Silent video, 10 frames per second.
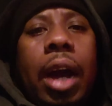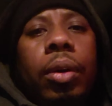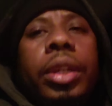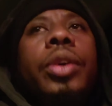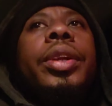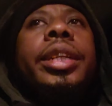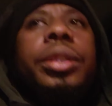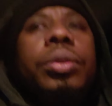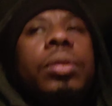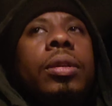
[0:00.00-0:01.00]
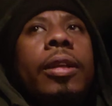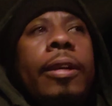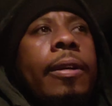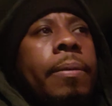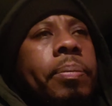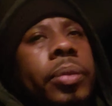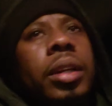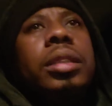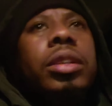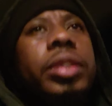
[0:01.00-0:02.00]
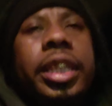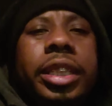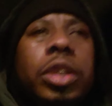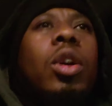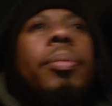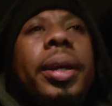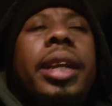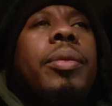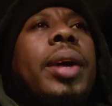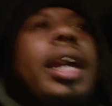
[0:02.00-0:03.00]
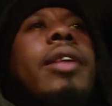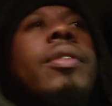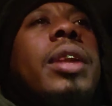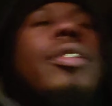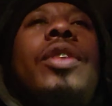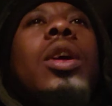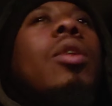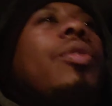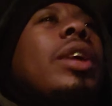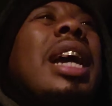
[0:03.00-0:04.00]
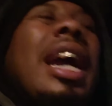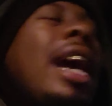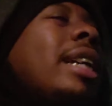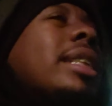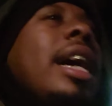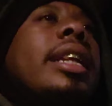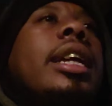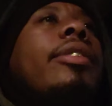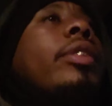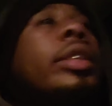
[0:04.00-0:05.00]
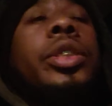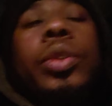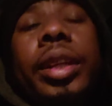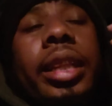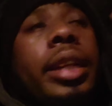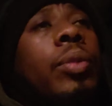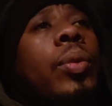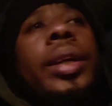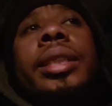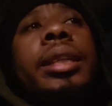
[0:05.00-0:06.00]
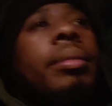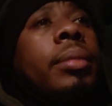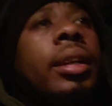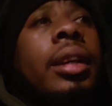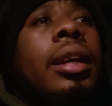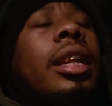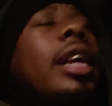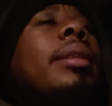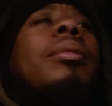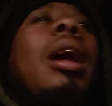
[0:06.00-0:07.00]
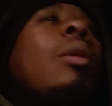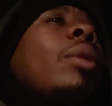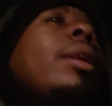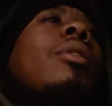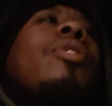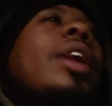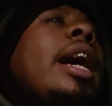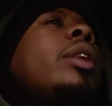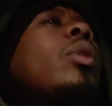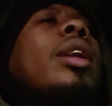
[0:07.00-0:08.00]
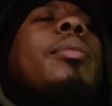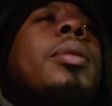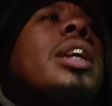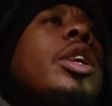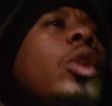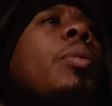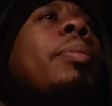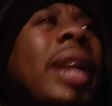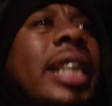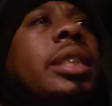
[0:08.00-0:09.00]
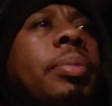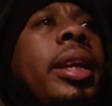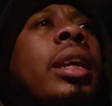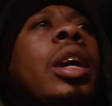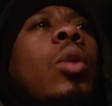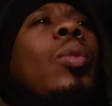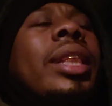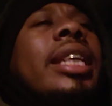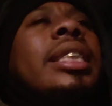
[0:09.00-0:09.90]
our duty to. So just show up anyway, even if you don't feel like it. Ask God to give you the strength and the wisdom. Let him know I really don't feel like doing it, but you bless me with